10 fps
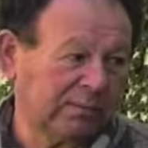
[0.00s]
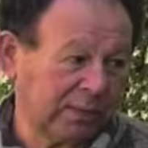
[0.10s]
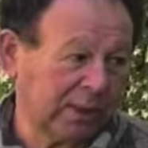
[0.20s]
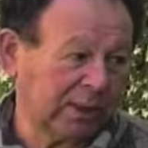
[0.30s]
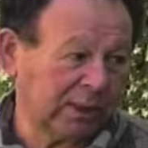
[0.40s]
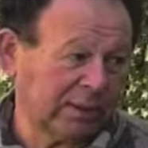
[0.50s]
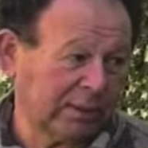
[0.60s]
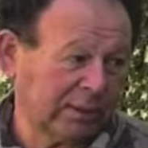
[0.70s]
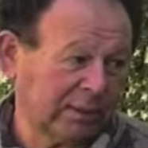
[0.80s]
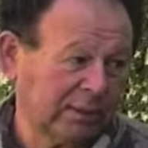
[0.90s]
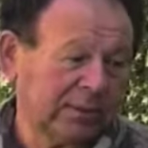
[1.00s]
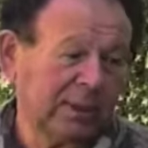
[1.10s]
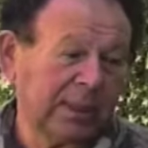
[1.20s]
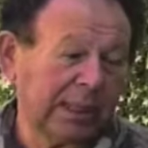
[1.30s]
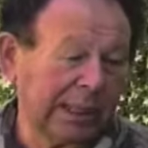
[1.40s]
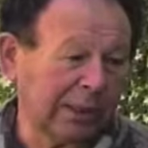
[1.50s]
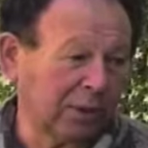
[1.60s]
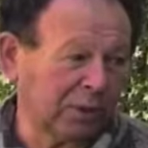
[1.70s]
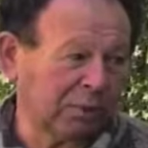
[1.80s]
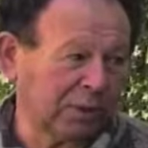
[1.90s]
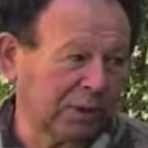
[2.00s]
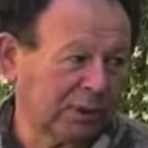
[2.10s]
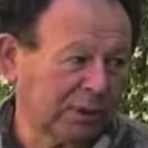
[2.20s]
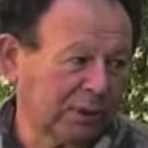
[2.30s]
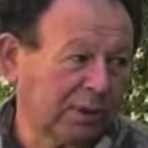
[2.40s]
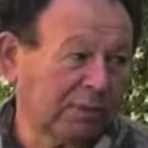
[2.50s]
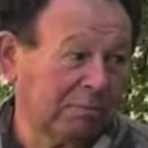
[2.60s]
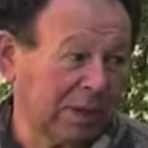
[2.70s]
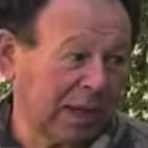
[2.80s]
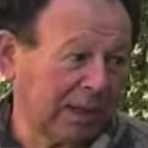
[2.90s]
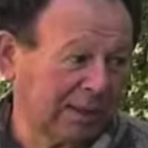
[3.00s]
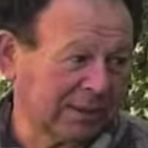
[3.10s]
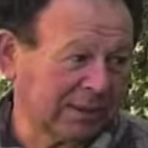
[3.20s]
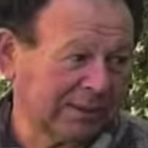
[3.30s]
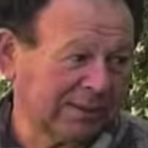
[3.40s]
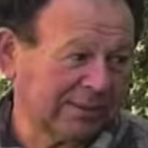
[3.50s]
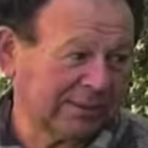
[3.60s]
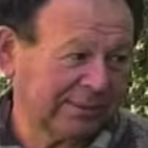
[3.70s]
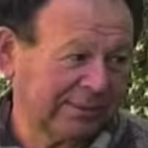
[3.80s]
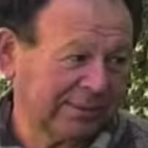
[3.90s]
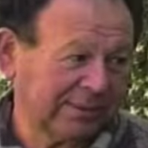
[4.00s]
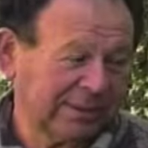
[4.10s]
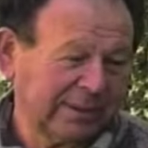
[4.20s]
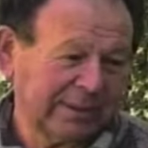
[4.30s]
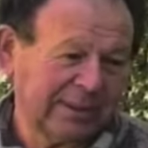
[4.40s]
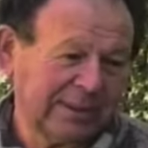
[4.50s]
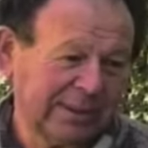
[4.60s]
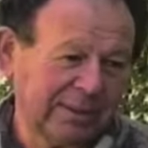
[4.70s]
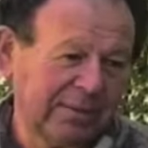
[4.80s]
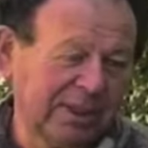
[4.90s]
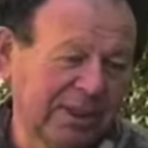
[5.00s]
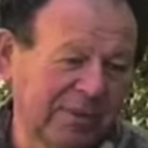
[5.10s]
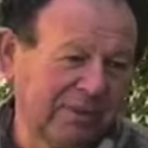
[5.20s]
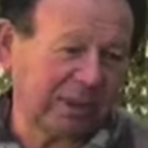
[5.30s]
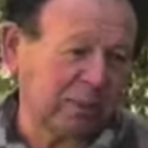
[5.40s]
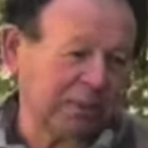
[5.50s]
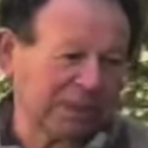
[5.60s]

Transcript: Father, helicopters, mines. So this evening we were